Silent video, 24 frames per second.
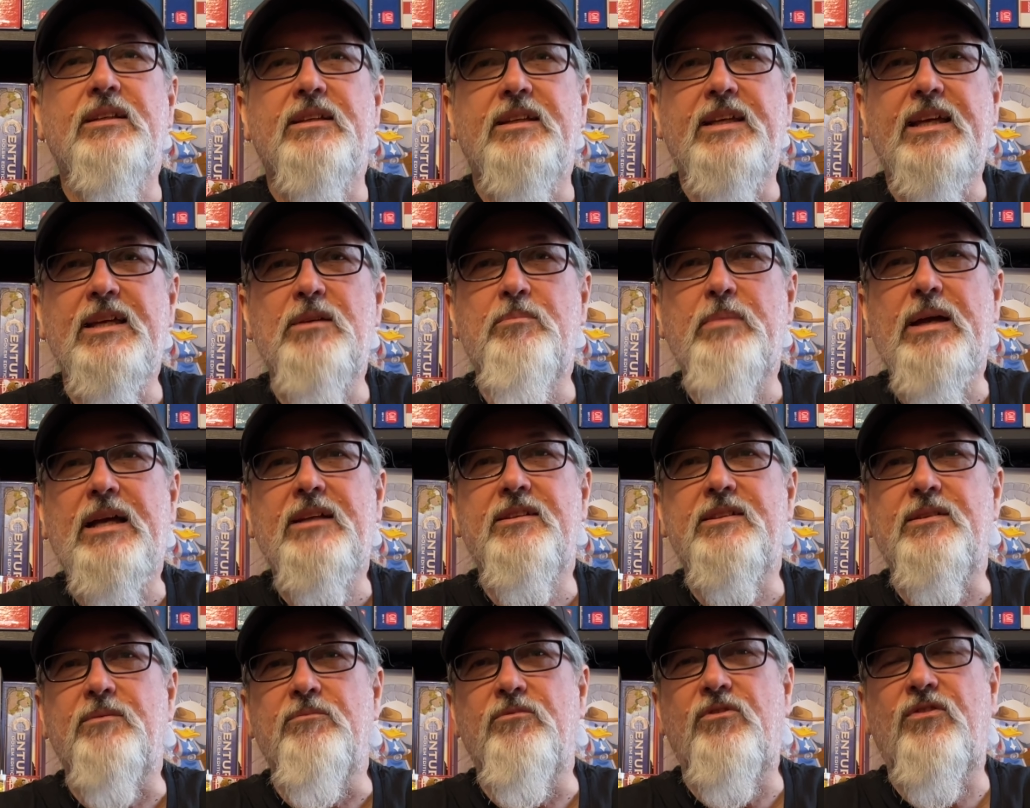Game end
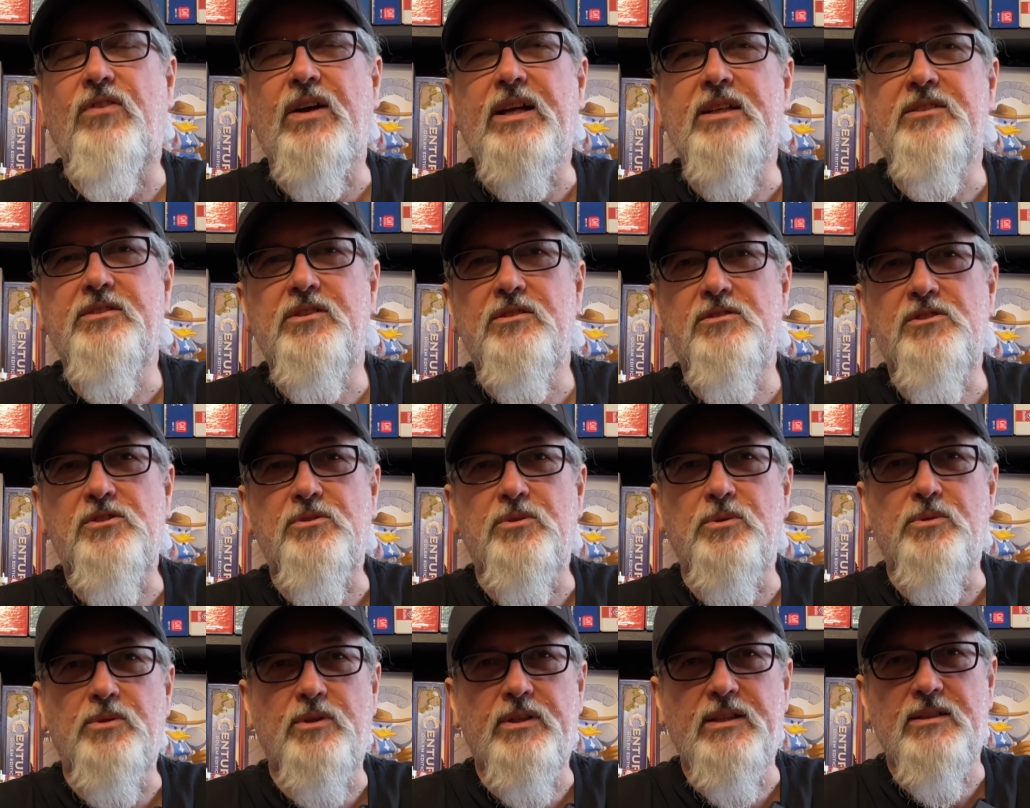and final
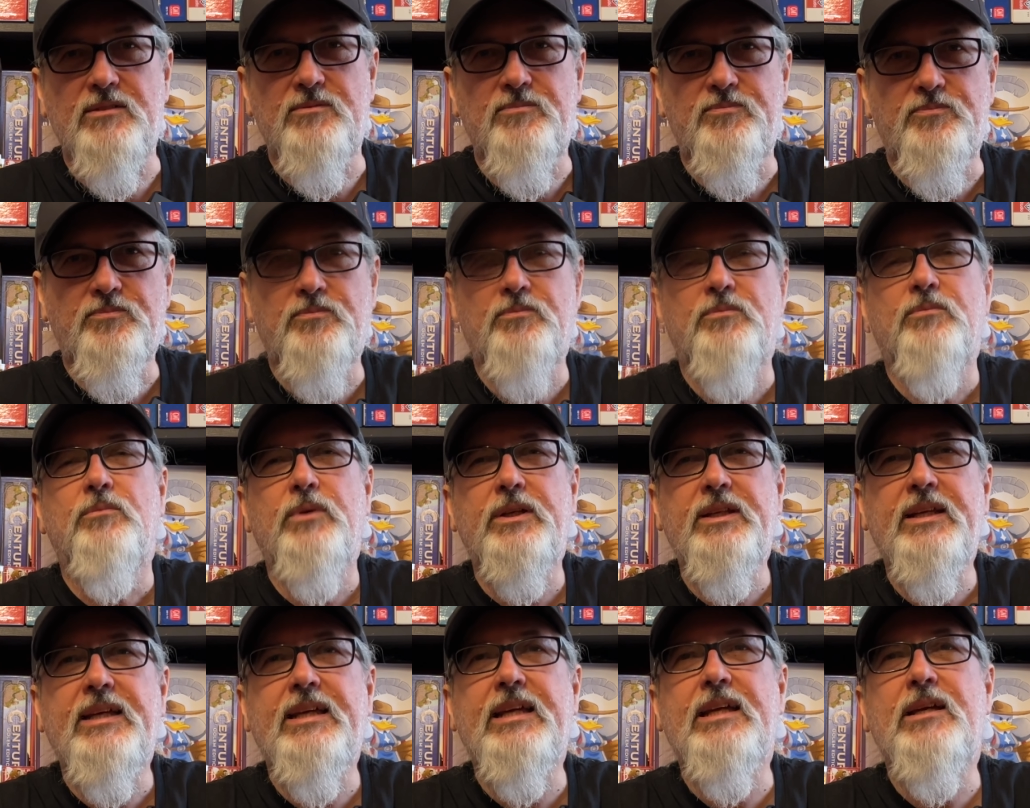scoring. When
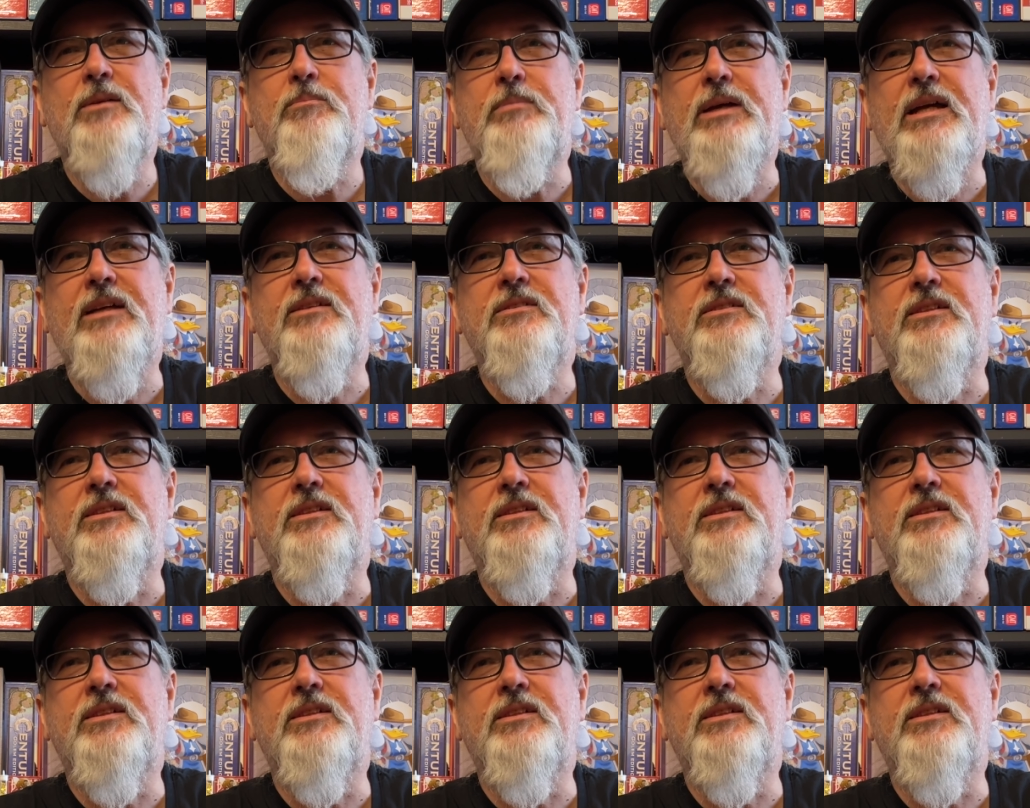a game end